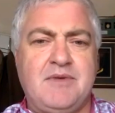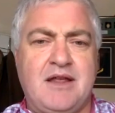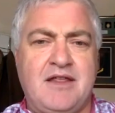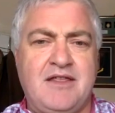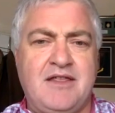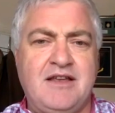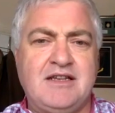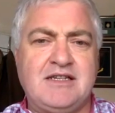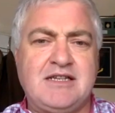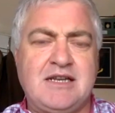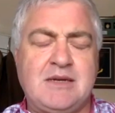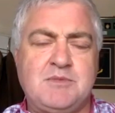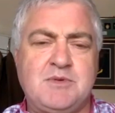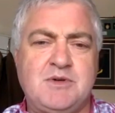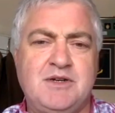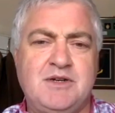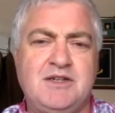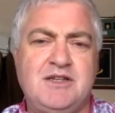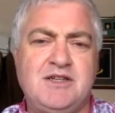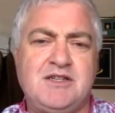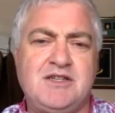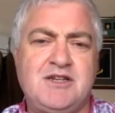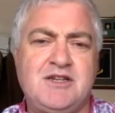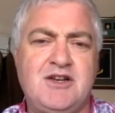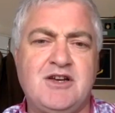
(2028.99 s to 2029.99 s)
think it's absolutely
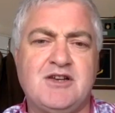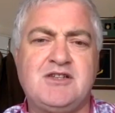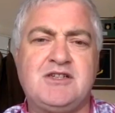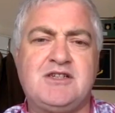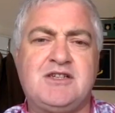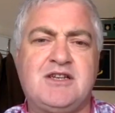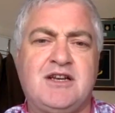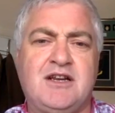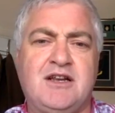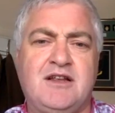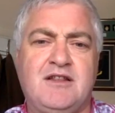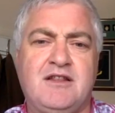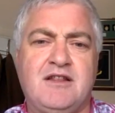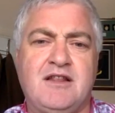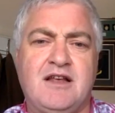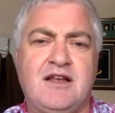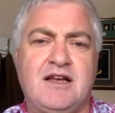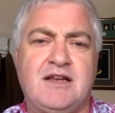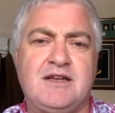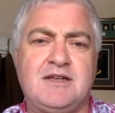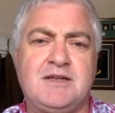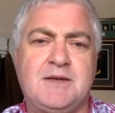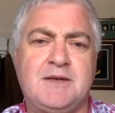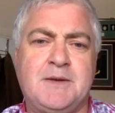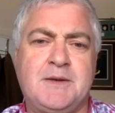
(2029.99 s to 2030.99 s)
disgusting that